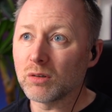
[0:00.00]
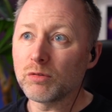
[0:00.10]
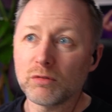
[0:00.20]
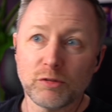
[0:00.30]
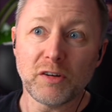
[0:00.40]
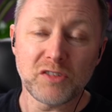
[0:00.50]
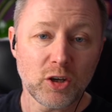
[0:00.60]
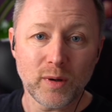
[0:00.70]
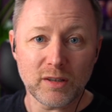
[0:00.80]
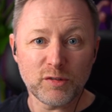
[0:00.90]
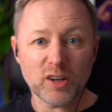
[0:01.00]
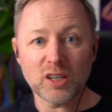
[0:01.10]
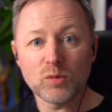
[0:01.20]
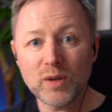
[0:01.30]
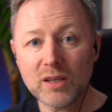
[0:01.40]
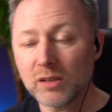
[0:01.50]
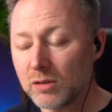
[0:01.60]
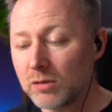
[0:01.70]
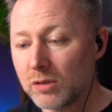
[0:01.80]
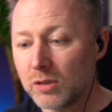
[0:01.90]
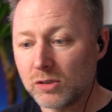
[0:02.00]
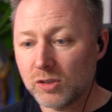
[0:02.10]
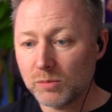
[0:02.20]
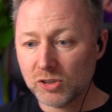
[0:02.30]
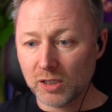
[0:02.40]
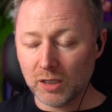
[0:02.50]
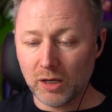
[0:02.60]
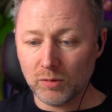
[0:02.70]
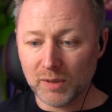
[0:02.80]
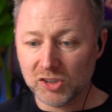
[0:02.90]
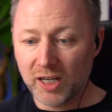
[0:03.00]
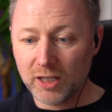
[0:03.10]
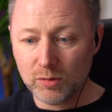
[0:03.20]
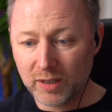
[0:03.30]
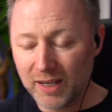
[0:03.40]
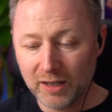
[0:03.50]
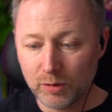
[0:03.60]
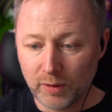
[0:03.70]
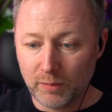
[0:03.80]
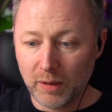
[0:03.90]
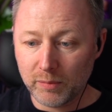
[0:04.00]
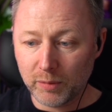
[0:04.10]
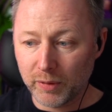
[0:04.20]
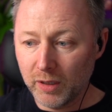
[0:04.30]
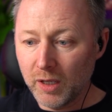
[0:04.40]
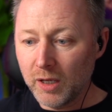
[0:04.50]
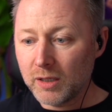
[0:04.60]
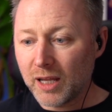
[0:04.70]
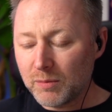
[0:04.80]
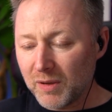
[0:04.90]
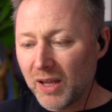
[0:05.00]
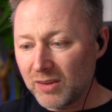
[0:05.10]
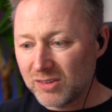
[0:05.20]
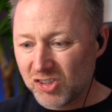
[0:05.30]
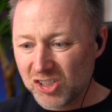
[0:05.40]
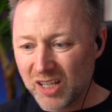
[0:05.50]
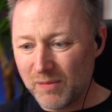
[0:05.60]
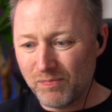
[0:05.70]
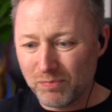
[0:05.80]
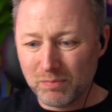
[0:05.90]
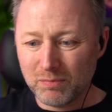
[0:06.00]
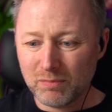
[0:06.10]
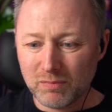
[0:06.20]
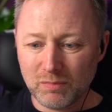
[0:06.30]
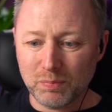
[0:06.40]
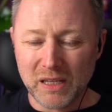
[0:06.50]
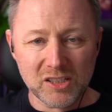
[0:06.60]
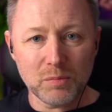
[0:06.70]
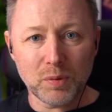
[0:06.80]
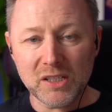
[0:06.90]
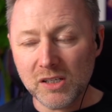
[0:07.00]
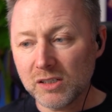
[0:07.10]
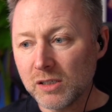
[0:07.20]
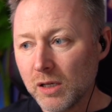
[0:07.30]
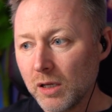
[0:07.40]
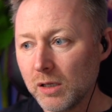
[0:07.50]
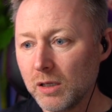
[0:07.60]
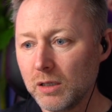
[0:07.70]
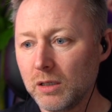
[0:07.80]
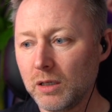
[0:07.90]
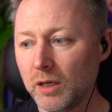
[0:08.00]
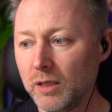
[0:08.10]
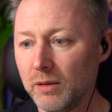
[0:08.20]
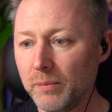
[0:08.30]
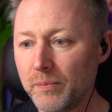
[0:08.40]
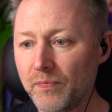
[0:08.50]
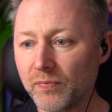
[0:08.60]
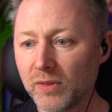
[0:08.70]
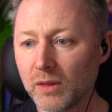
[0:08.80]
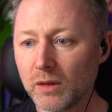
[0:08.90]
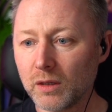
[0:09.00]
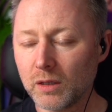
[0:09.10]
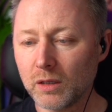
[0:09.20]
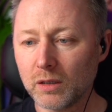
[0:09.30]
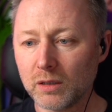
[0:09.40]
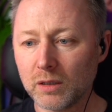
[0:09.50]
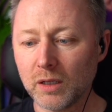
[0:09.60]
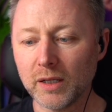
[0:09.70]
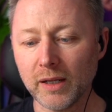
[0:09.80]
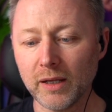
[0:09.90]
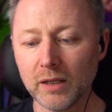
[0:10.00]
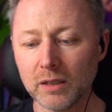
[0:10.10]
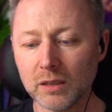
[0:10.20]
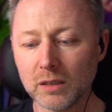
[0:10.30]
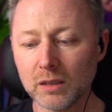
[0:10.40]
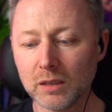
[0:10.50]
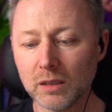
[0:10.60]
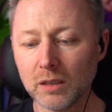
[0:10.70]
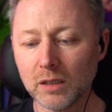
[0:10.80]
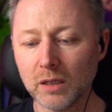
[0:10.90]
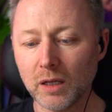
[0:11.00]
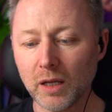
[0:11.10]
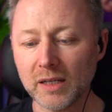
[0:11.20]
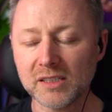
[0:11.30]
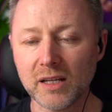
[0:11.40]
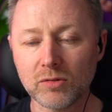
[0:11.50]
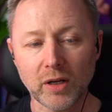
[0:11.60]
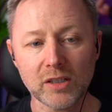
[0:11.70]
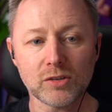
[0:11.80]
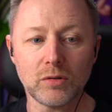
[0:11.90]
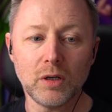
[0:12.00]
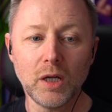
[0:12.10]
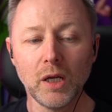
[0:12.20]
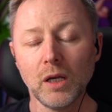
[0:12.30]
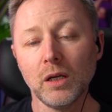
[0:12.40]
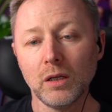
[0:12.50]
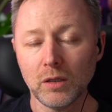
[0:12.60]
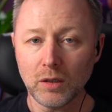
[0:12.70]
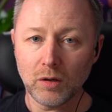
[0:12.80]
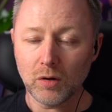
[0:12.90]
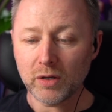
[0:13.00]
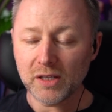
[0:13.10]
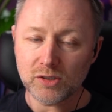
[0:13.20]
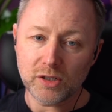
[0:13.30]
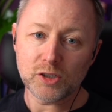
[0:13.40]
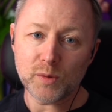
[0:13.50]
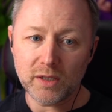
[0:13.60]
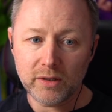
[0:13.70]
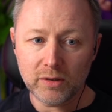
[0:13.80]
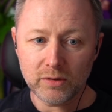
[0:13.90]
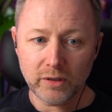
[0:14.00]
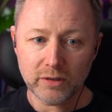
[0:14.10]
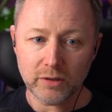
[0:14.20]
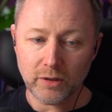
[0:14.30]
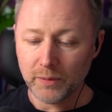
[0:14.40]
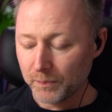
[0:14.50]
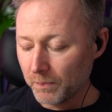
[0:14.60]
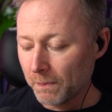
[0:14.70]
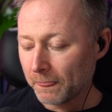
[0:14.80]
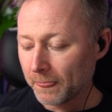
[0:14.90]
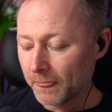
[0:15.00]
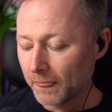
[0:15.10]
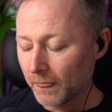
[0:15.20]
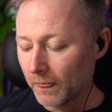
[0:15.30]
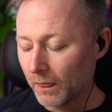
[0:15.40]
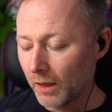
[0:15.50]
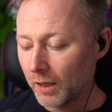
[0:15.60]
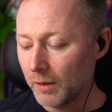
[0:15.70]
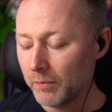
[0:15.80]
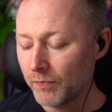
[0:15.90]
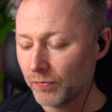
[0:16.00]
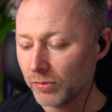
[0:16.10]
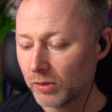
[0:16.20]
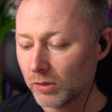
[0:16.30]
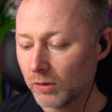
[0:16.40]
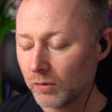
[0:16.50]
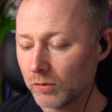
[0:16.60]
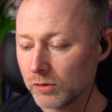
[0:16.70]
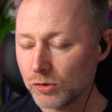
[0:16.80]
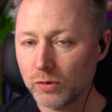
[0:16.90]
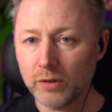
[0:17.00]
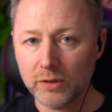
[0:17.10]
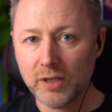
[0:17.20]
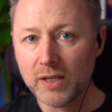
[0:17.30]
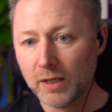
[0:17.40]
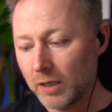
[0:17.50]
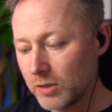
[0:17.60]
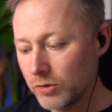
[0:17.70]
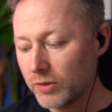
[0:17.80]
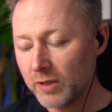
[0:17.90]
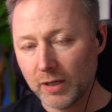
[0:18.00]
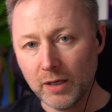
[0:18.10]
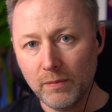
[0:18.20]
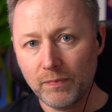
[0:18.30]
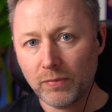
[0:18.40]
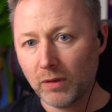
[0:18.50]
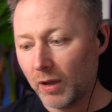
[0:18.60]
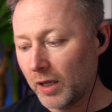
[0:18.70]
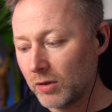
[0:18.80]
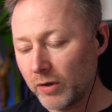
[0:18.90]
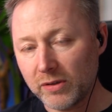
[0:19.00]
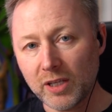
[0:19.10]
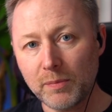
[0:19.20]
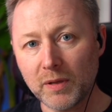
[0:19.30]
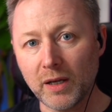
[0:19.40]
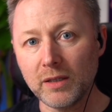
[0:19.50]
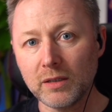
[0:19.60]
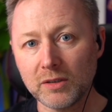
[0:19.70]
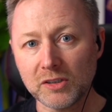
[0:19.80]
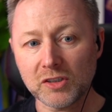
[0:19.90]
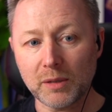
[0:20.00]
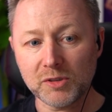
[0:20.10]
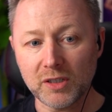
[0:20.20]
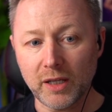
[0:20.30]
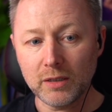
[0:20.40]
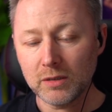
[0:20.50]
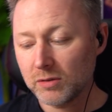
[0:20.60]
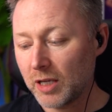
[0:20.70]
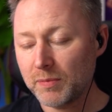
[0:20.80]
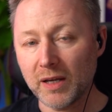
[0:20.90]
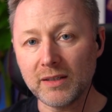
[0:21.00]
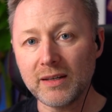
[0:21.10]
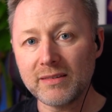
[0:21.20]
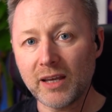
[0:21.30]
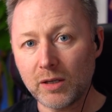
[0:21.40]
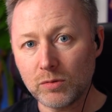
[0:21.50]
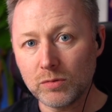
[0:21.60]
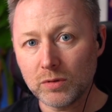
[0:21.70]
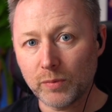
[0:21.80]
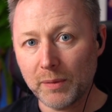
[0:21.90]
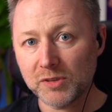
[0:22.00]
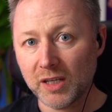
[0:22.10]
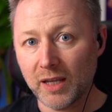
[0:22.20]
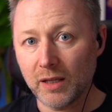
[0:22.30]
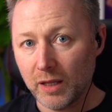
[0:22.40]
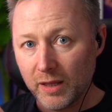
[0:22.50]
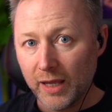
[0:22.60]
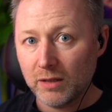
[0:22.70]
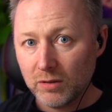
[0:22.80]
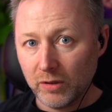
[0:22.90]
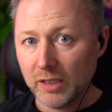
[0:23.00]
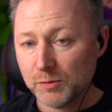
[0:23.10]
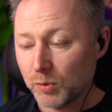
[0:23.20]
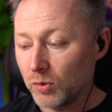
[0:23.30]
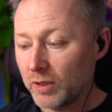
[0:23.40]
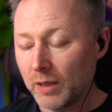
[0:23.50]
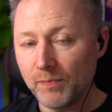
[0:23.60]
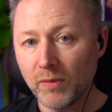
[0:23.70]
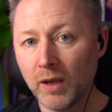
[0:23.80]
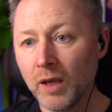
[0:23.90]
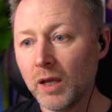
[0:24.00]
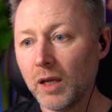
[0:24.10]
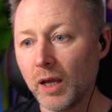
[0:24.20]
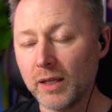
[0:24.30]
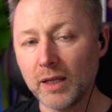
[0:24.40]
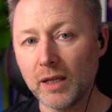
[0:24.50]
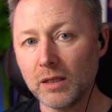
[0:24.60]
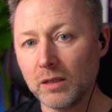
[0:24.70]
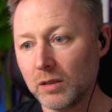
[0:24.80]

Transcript: 50 quid a fucking week or some shit like that on my gyro. I can't quite remember, but they had me in just doing bits and pieces. And he said, so, okay, so here's what you need to do. So you take that, you look at that, and you've got to type that in the description there, type that in the title, the website, and there on this program, and then